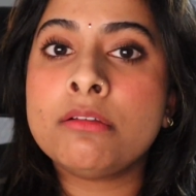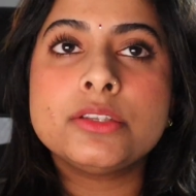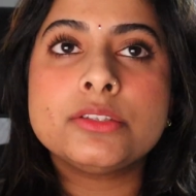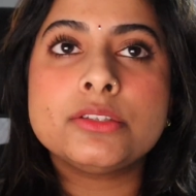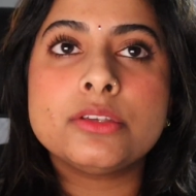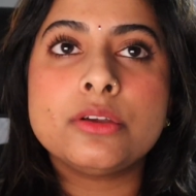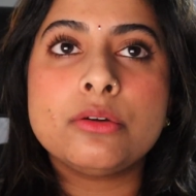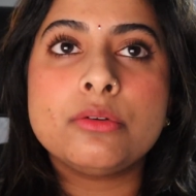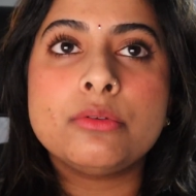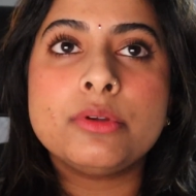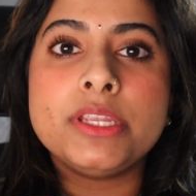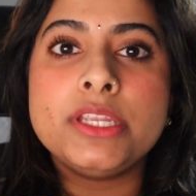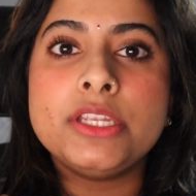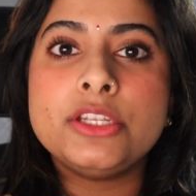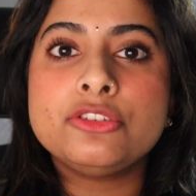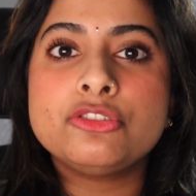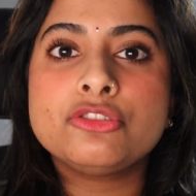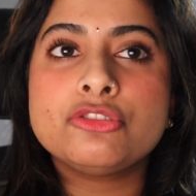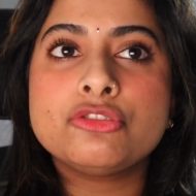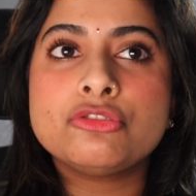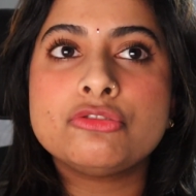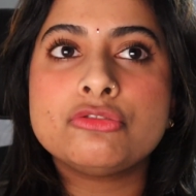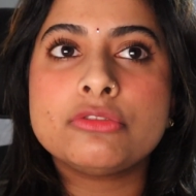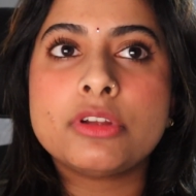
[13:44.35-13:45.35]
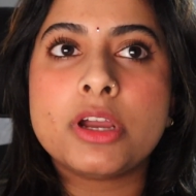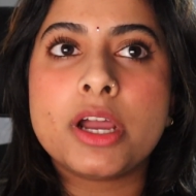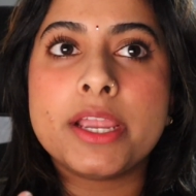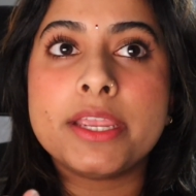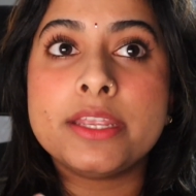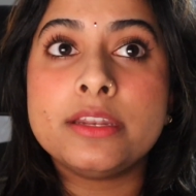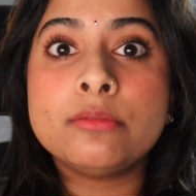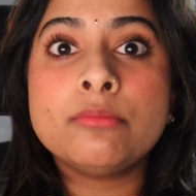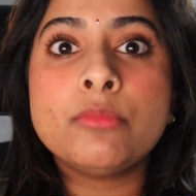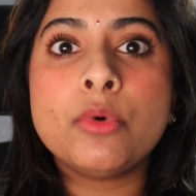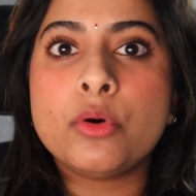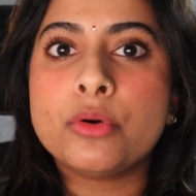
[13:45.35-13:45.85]
So each
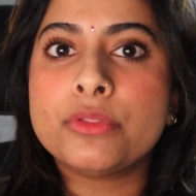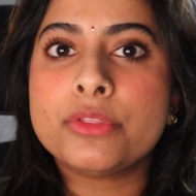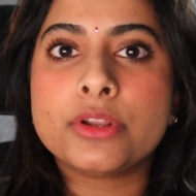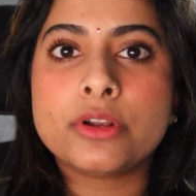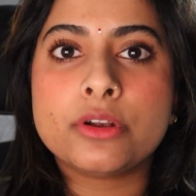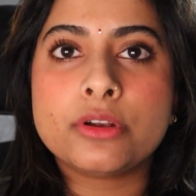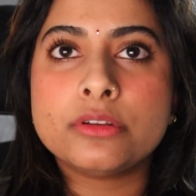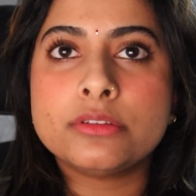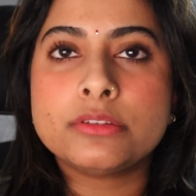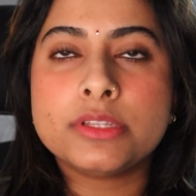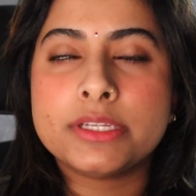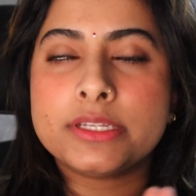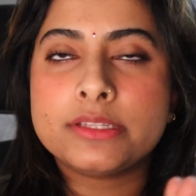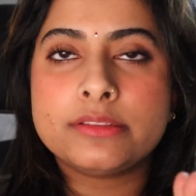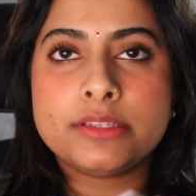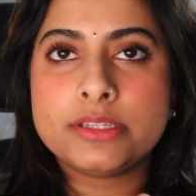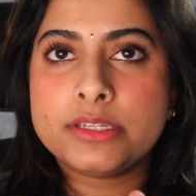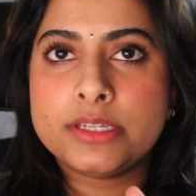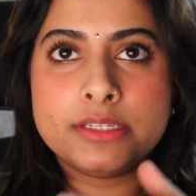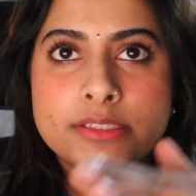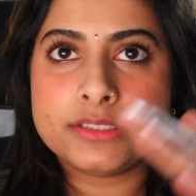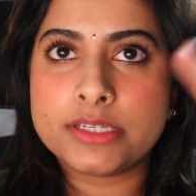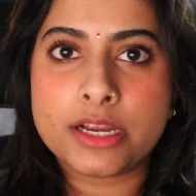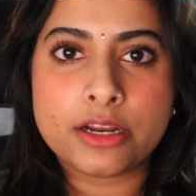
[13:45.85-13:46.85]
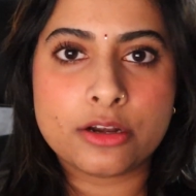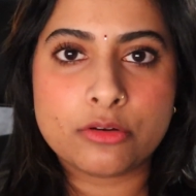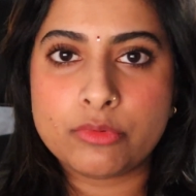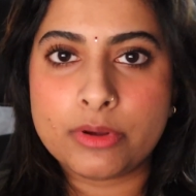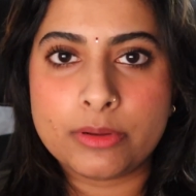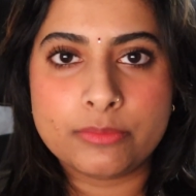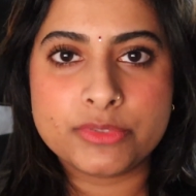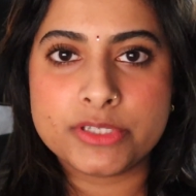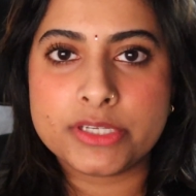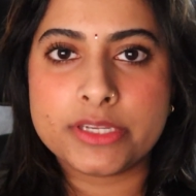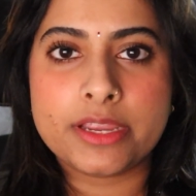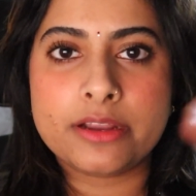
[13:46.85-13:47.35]
item on their, like the entire
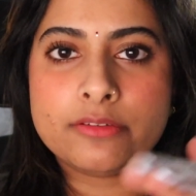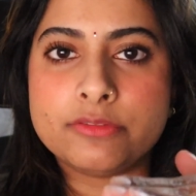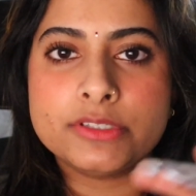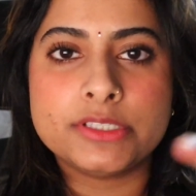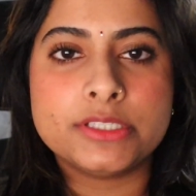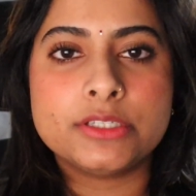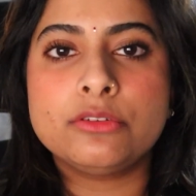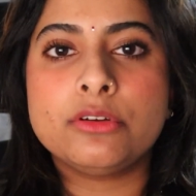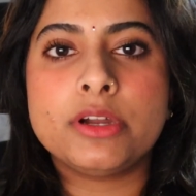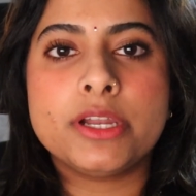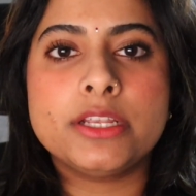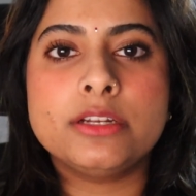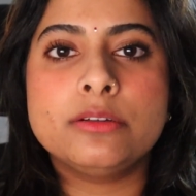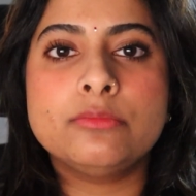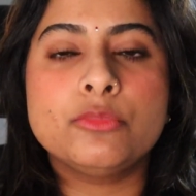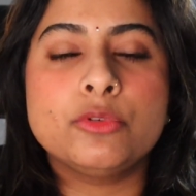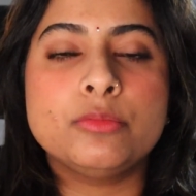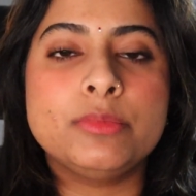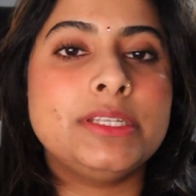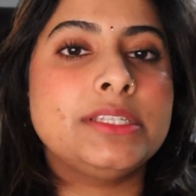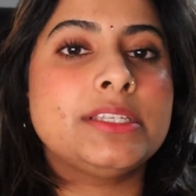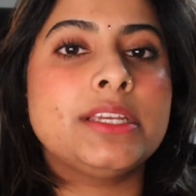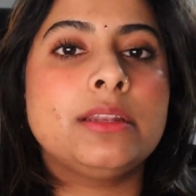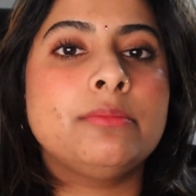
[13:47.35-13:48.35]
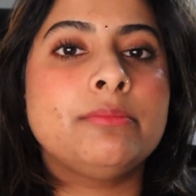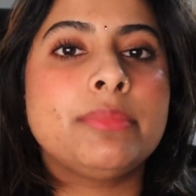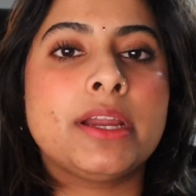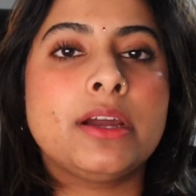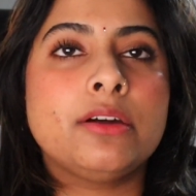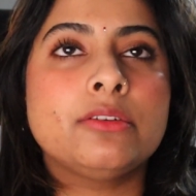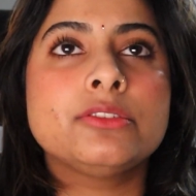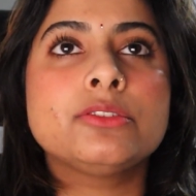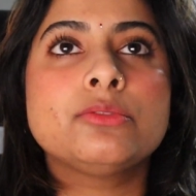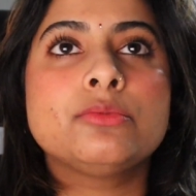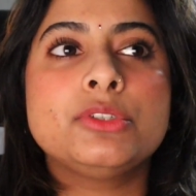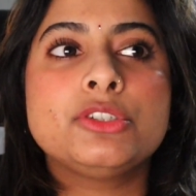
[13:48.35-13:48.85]
website, every single item will be
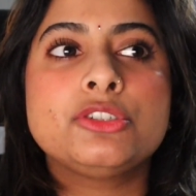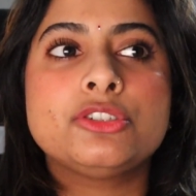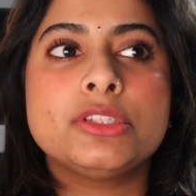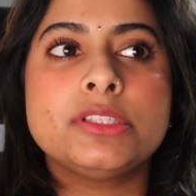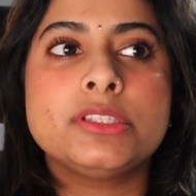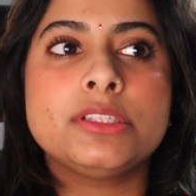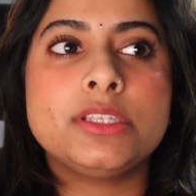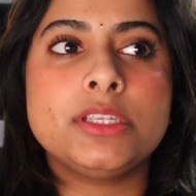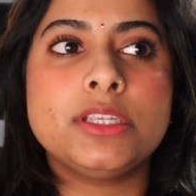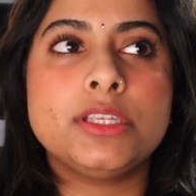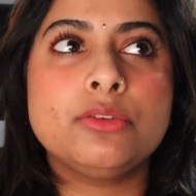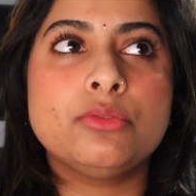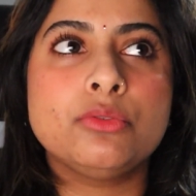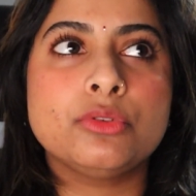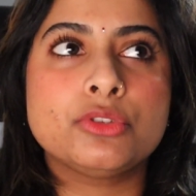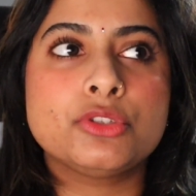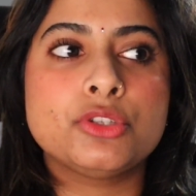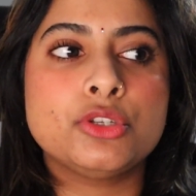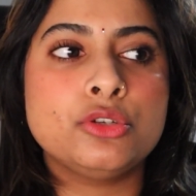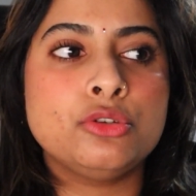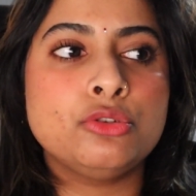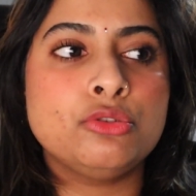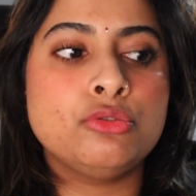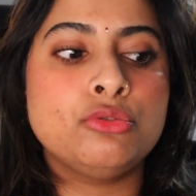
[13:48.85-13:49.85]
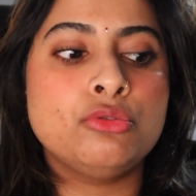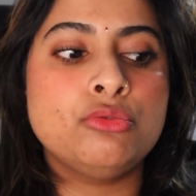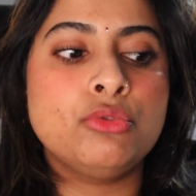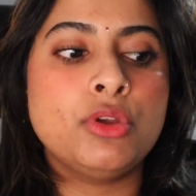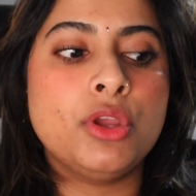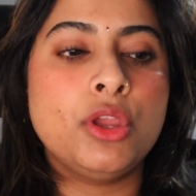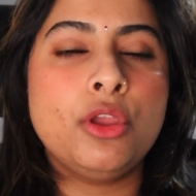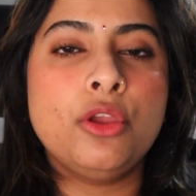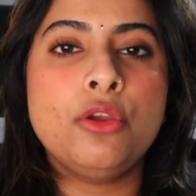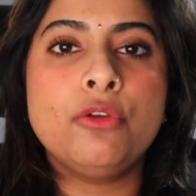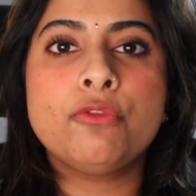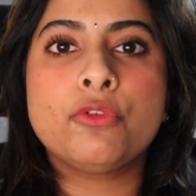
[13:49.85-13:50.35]
£10, which is equal to
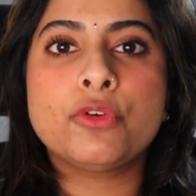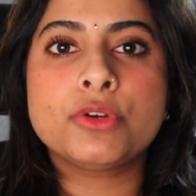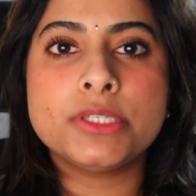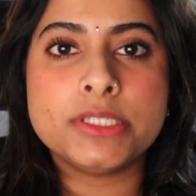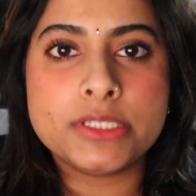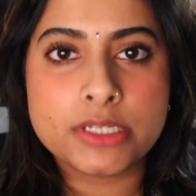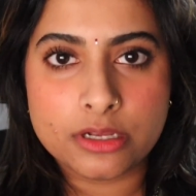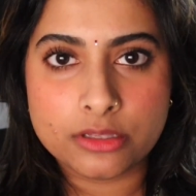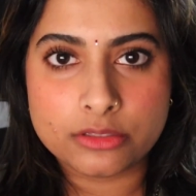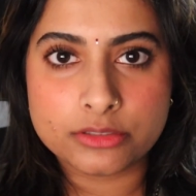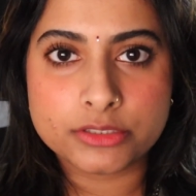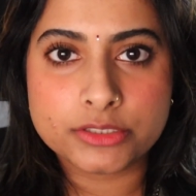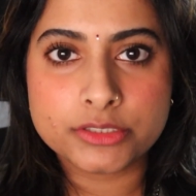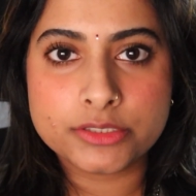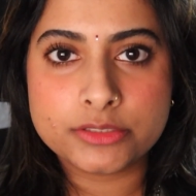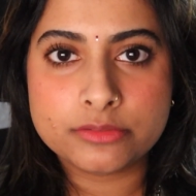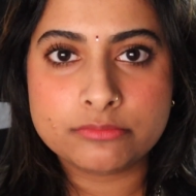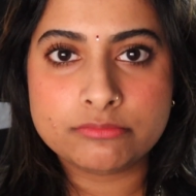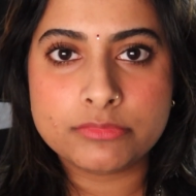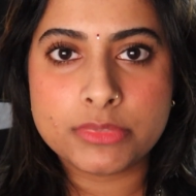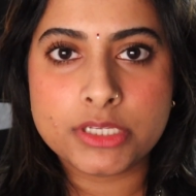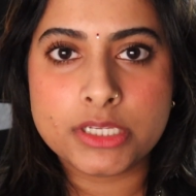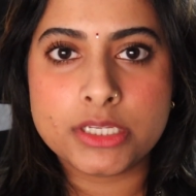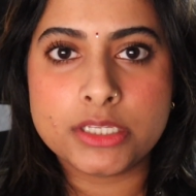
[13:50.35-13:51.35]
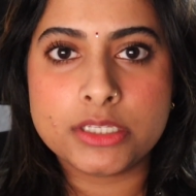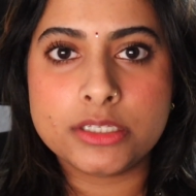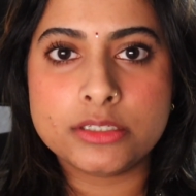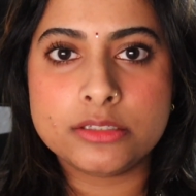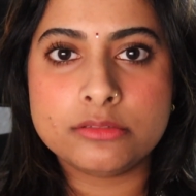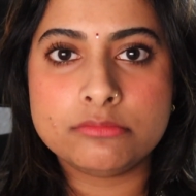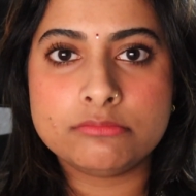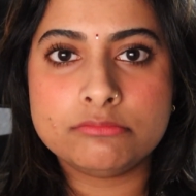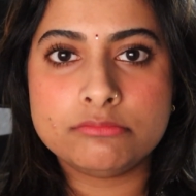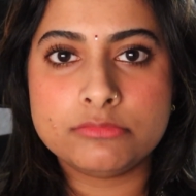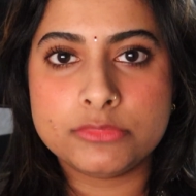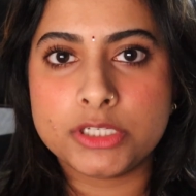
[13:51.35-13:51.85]
$14
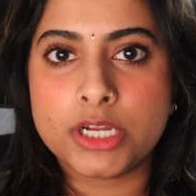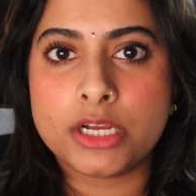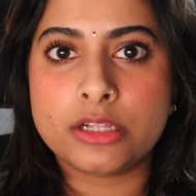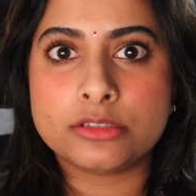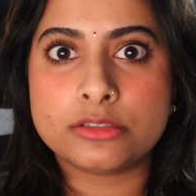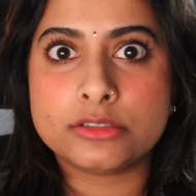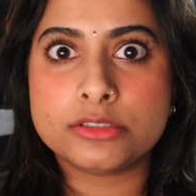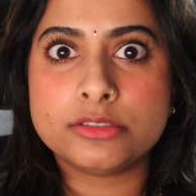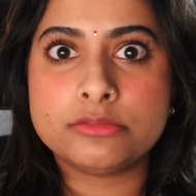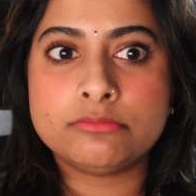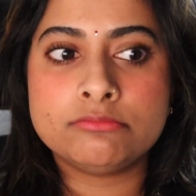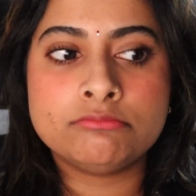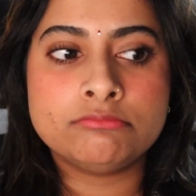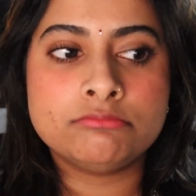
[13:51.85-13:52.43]
in dollars.